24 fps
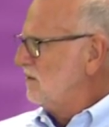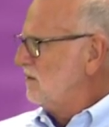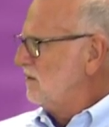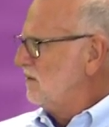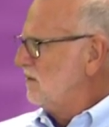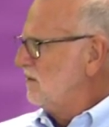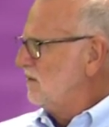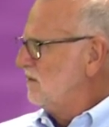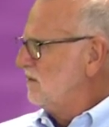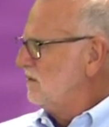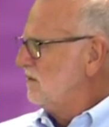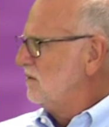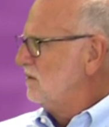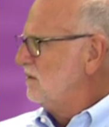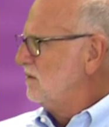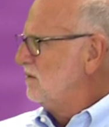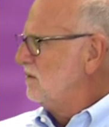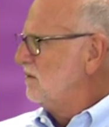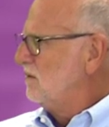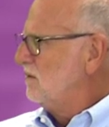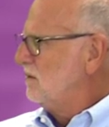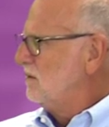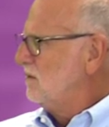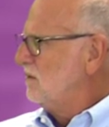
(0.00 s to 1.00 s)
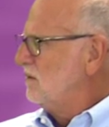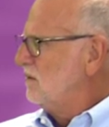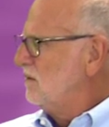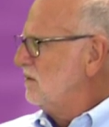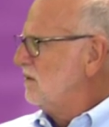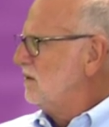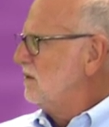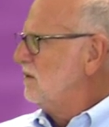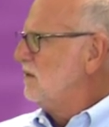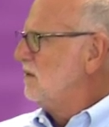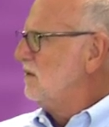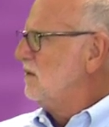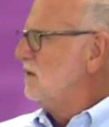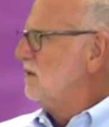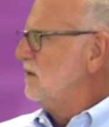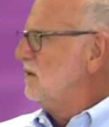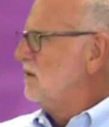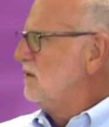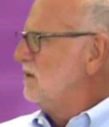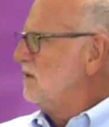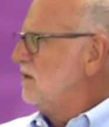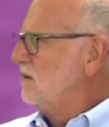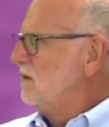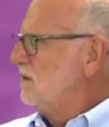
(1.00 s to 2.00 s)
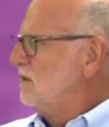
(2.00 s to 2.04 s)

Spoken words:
No words are spoken by the person on screen.